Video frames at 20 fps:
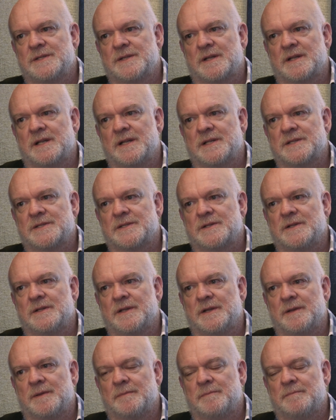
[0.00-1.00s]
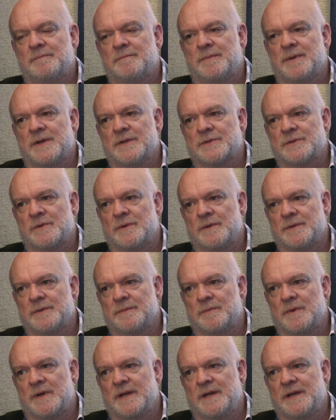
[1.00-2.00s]
a classical and a
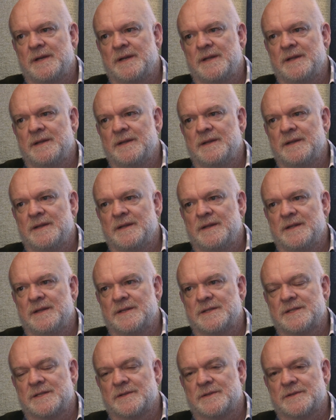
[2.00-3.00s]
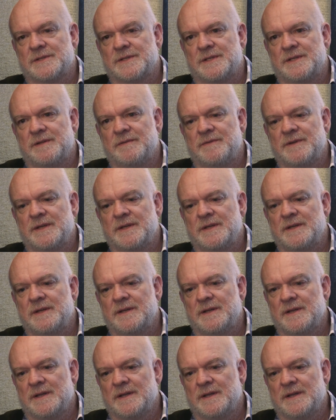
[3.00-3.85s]
post-quantum one, in a single certificate.